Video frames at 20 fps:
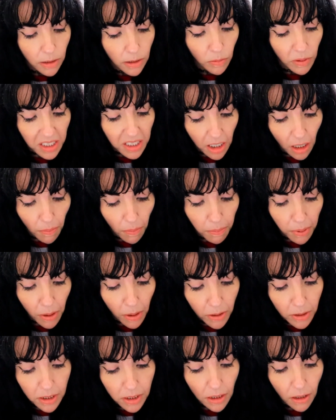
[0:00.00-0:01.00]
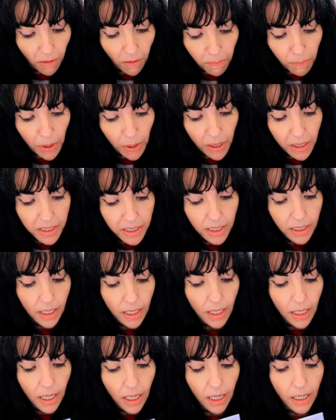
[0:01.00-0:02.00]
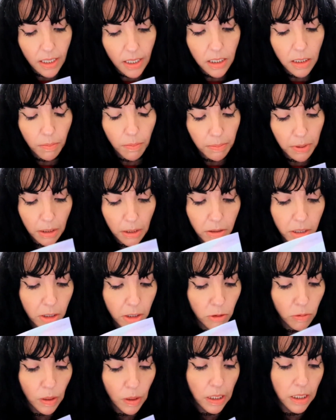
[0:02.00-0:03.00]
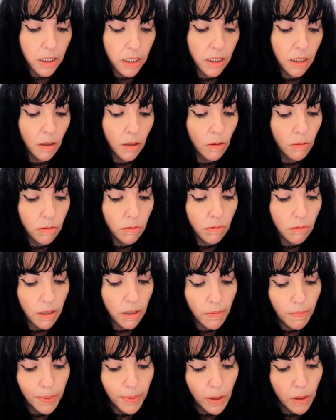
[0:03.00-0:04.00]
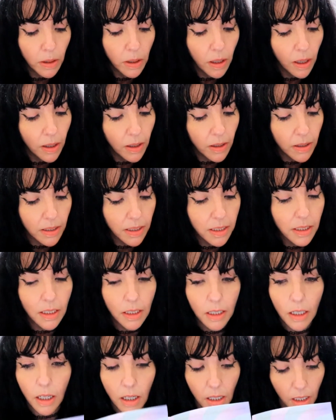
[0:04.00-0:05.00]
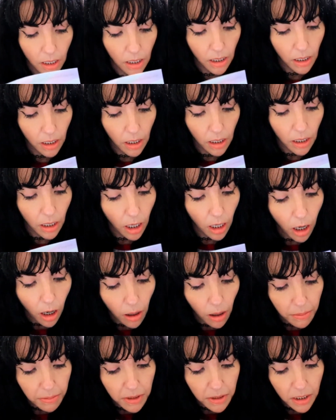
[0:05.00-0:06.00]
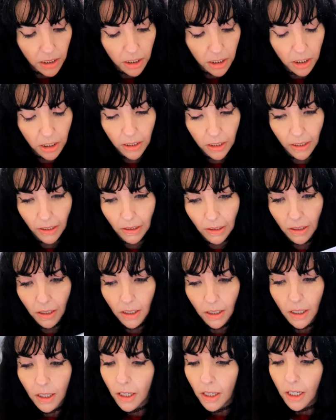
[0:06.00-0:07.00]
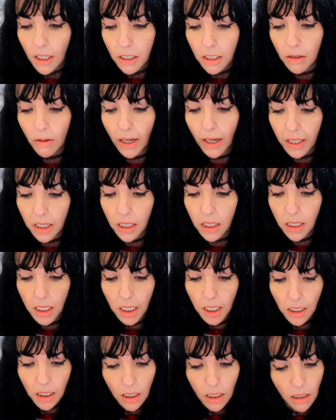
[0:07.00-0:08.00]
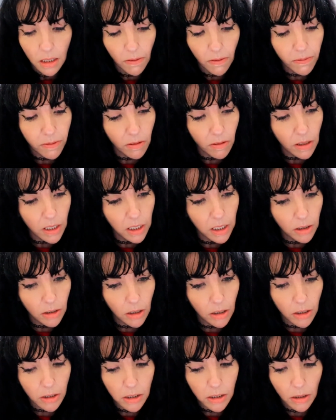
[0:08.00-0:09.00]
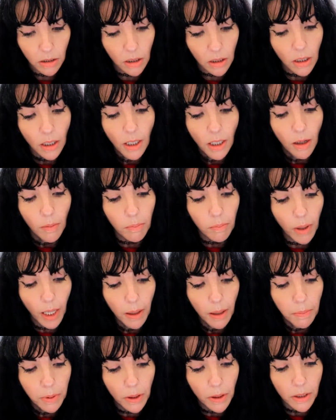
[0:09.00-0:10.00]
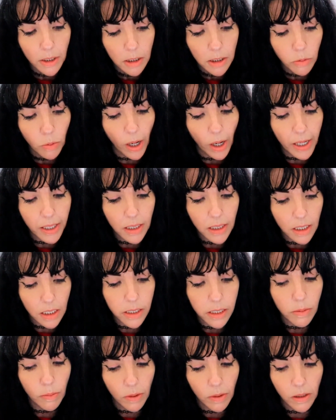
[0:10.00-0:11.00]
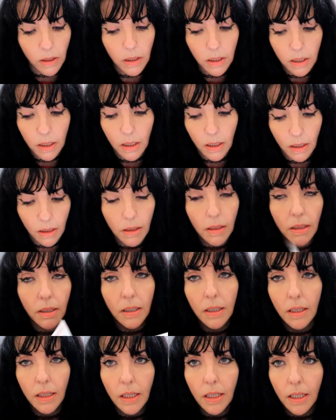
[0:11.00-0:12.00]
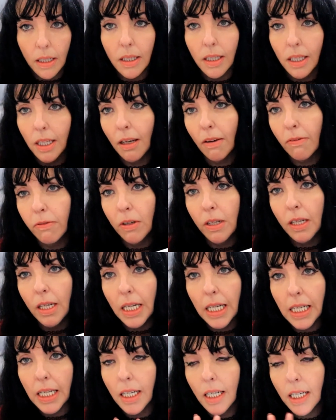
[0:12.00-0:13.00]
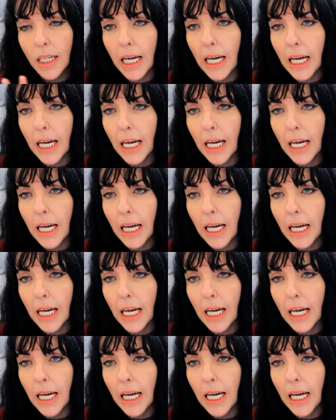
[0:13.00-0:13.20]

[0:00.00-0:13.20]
with your box of personalized beauty treats, rainbow horns and optional." So I think that they've really got my box right this month. They have really